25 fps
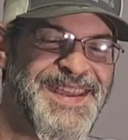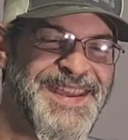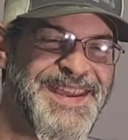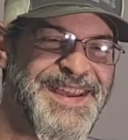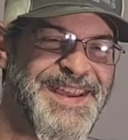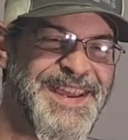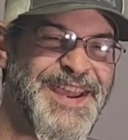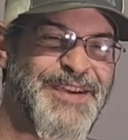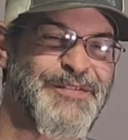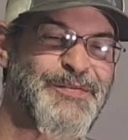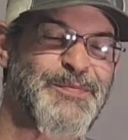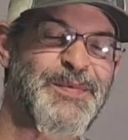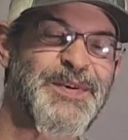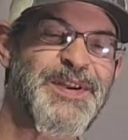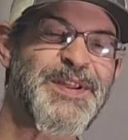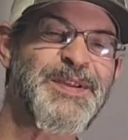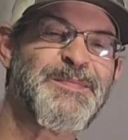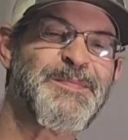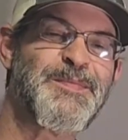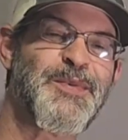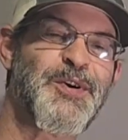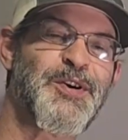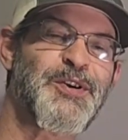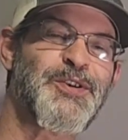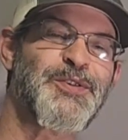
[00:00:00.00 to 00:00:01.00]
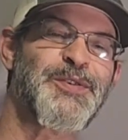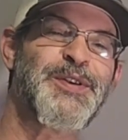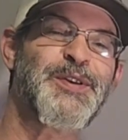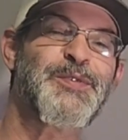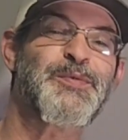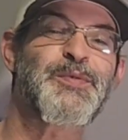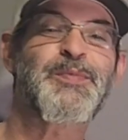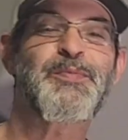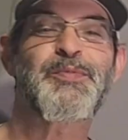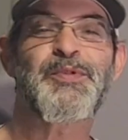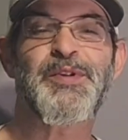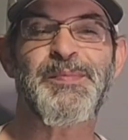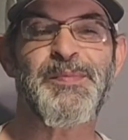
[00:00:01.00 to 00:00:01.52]
Hey everybody, Mario here
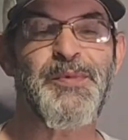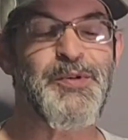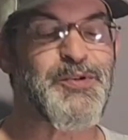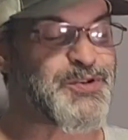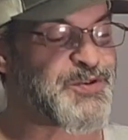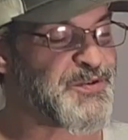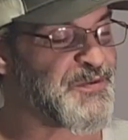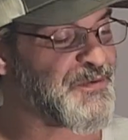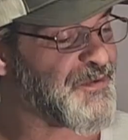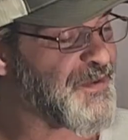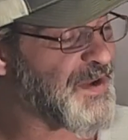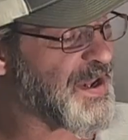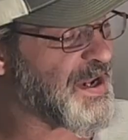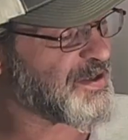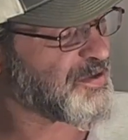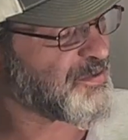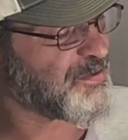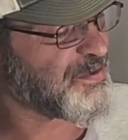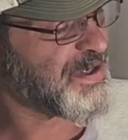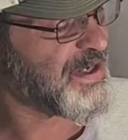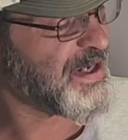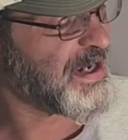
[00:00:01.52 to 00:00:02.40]
with Print Motion Factory,